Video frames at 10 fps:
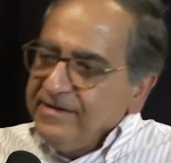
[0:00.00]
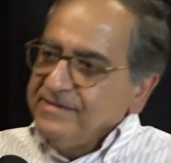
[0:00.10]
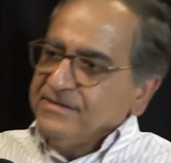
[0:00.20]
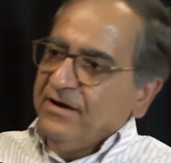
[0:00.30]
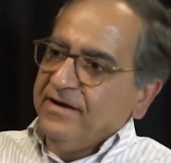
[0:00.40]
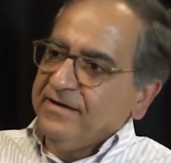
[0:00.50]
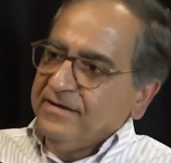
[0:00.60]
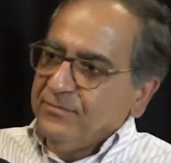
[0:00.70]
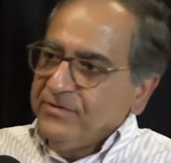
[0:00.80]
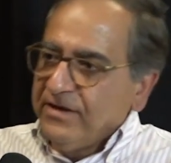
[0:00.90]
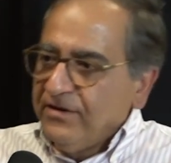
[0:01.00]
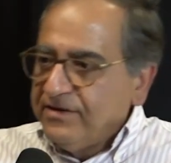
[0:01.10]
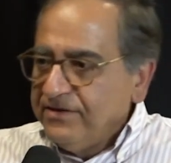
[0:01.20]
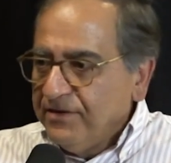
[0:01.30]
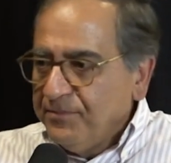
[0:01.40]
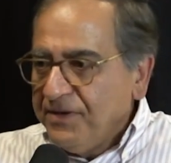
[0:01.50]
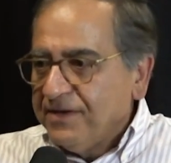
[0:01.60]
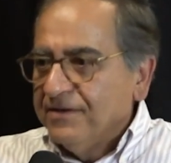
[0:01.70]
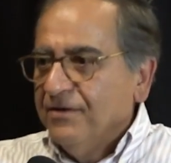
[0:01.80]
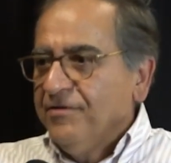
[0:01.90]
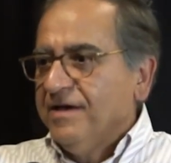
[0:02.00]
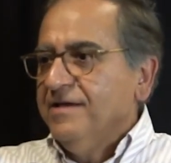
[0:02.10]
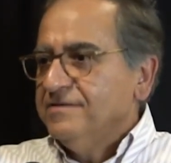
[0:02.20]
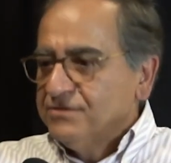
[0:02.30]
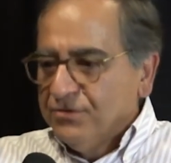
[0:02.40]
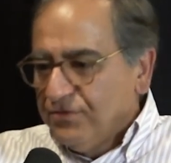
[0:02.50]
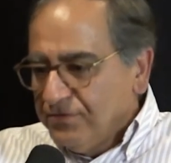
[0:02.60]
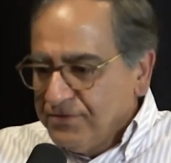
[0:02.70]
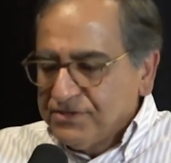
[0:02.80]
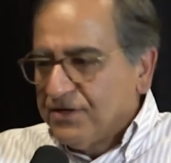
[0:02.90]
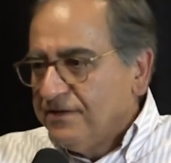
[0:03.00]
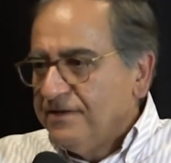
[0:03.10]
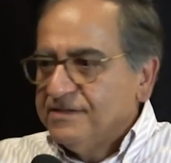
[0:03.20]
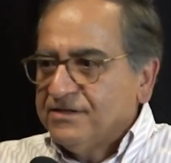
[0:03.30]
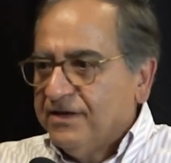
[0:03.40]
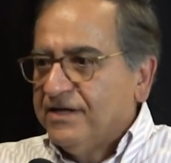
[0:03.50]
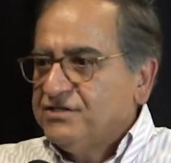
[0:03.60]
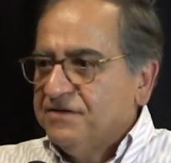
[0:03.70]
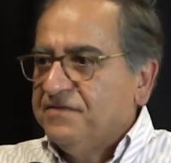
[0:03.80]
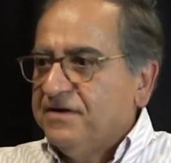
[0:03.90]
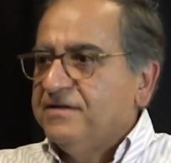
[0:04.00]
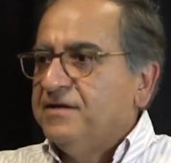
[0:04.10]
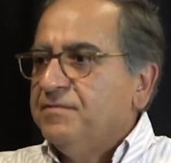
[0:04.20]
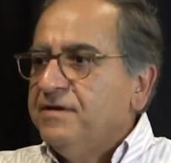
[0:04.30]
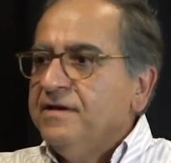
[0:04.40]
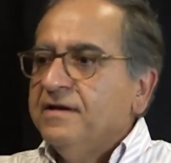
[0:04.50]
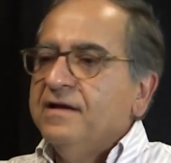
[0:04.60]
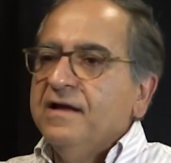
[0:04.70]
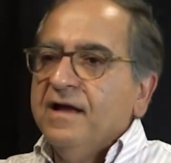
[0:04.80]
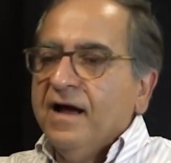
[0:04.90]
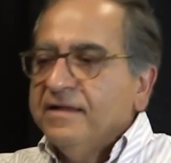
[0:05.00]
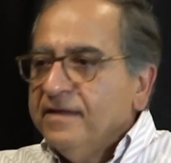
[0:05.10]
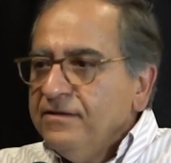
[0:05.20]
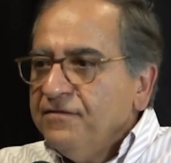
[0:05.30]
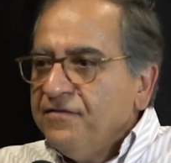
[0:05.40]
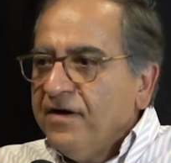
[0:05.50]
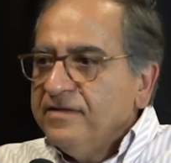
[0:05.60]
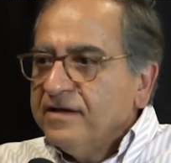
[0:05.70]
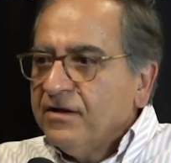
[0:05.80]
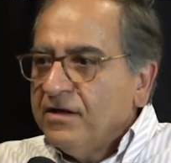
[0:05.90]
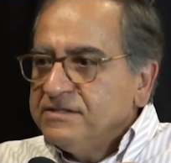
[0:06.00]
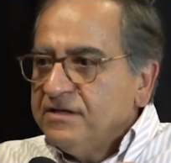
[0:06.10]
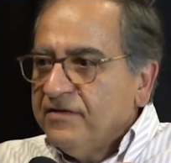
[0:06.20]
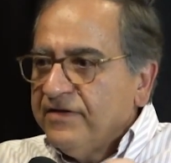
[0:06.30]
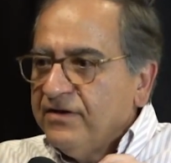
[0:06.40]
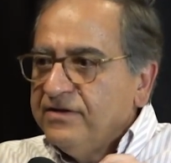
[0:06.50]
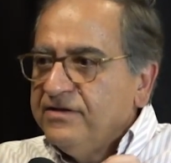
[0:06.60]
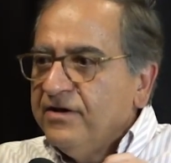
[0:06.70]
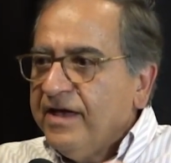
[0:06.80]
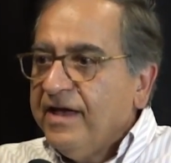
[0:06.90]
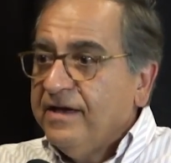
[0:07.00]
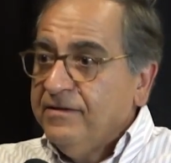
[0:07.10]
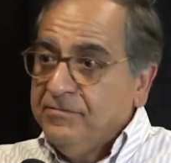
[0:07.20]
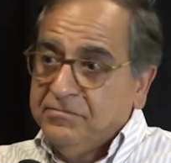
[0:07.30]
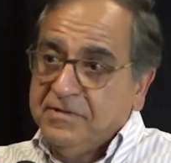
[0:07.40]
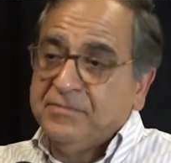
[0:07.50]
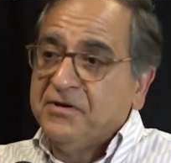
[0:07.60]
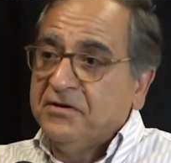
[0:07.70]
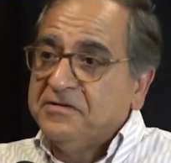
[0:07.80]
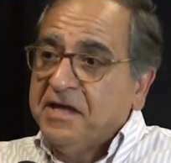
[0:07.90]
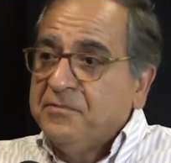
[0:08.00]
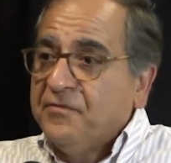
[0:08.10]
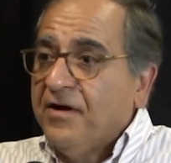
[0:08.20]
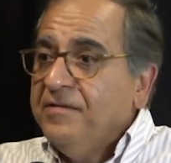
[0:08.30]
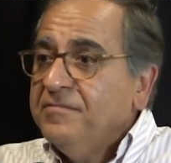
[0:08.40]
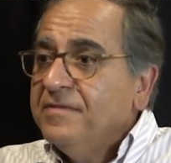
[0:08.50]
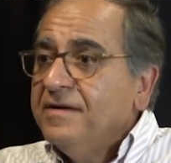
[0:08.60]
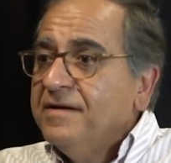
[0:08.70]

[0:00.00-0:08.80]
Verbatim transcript: is connected with an idea B. Okay, so you, you study this connection very deeply, and then you find the cousin of an idea A, let me call it A prime,